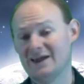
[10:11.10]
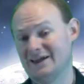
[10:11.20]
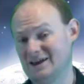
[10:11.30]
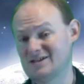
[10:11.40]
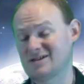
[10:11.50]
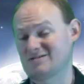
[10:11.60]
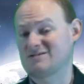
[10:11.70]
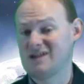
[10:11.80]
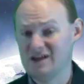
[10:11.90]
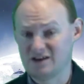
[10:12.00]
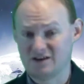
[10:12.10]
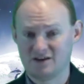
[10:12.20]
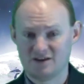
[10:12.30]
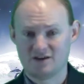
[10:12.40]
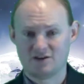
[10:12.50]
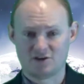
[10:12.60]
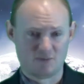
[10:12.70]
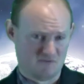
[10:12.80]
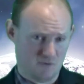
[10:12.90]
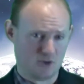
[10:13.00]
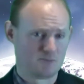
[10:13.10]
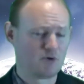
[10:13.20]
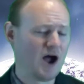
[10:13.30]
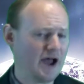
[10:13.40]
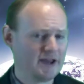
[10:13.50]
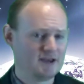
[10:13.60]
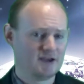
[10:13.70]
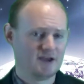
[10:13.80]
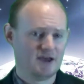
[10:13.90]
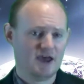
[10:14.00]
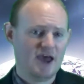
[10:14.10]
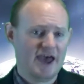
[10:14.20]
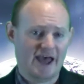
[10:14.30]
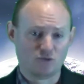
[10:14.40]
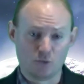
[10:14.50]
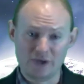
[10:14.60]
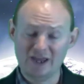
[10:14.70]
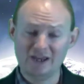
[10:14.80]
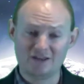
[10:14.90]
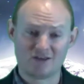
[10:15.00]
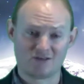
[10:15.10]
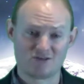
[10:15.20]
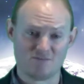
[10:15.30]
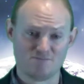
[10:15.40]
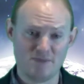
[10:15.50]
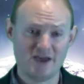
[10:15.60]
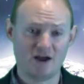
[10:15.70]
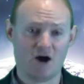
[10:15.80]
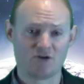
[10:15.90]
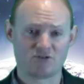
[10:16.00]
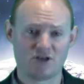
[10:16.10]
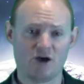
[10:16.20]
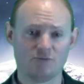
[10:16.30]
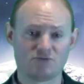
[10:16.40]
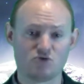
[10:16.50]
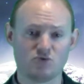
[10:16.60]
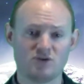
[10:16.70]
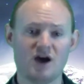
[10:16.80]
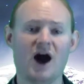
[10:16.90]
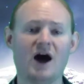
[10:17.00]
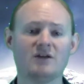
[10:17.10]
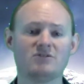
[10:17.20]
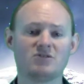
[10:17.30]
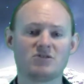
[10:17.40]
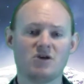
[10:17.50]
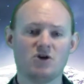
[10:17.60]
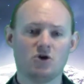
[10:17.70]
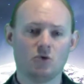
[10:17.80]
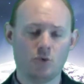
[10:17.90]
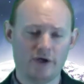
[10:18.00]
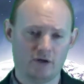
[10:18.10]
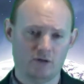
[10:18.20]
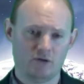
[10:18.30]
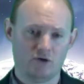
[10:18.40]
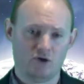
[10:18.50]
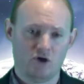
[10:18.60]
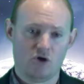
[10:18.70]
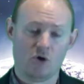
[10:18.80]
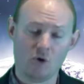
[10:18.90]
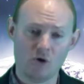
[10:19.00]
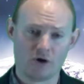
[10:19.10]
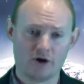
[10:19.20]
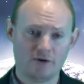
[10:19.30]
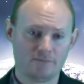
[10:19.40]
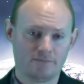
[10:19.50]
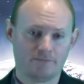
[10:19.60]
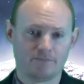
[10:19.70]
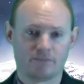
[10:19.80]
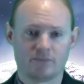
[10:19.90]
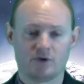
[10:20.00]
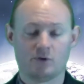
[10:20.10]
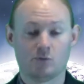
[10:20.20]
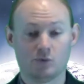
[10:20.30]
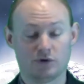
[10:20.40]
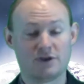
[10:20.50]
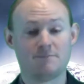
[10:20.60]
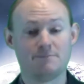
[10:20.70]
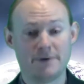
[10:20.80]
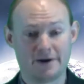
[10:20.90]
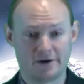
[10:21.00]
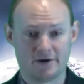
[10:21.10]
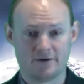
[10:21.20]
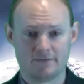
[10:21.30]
It is a sin to be full of pride, and we need to submit ourselves to God's will, or we'll get bitter.